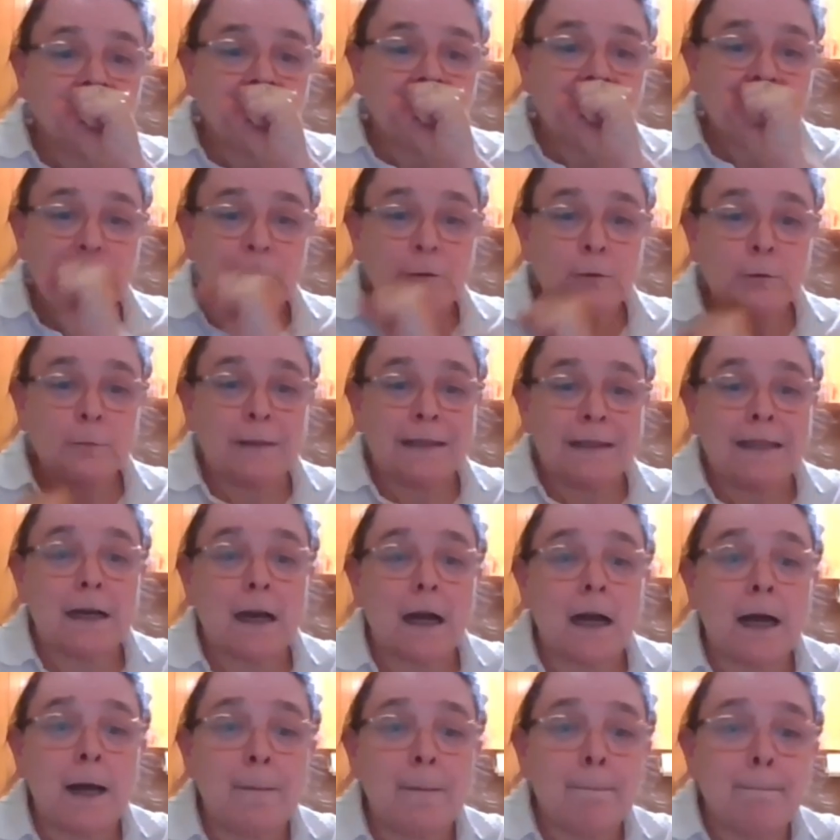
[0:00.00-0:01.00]
excuse me,
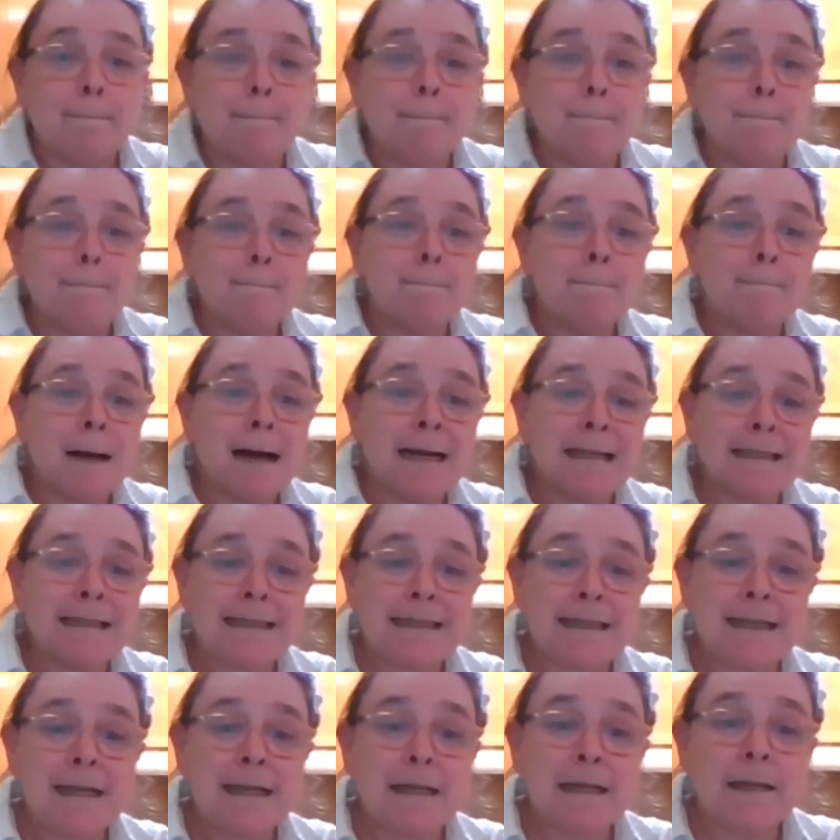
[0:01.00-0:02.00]
um,
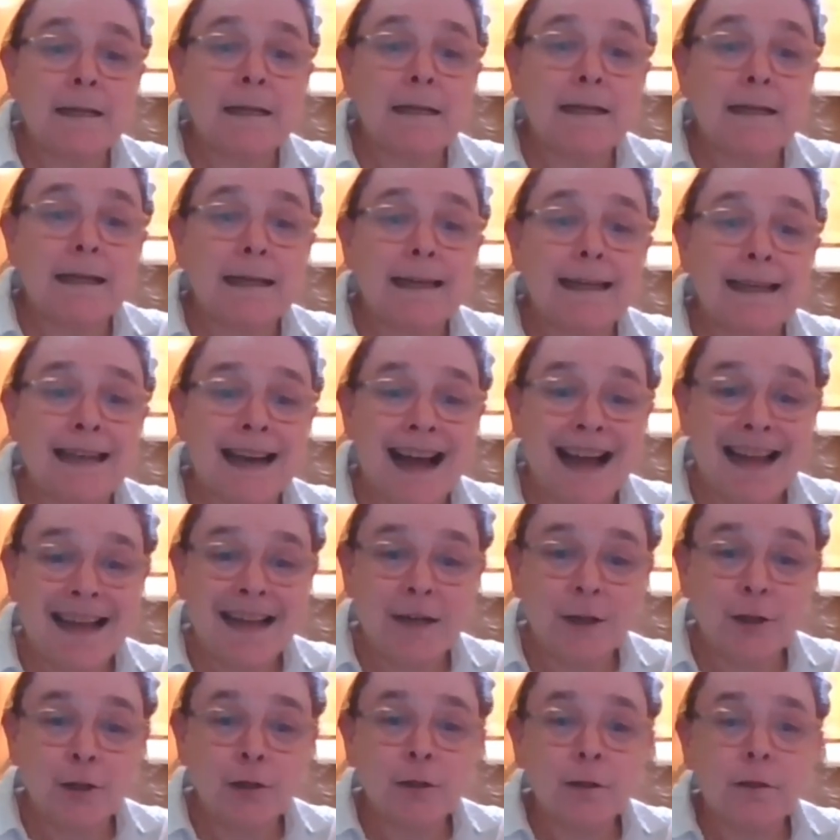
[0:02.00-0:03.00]
Mattia
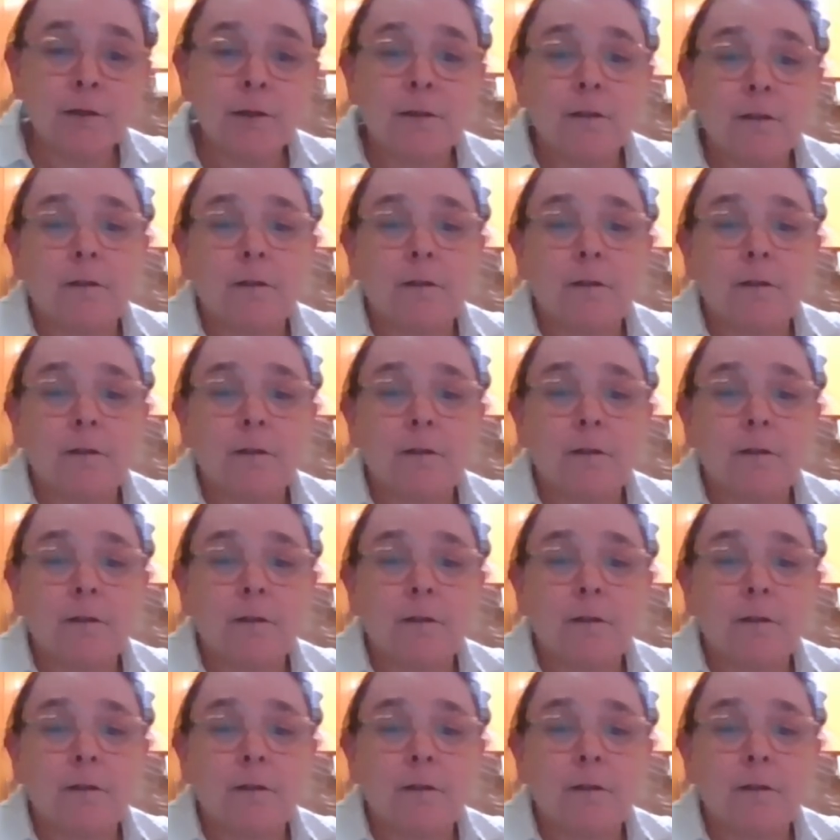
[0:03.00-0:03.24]
Giegher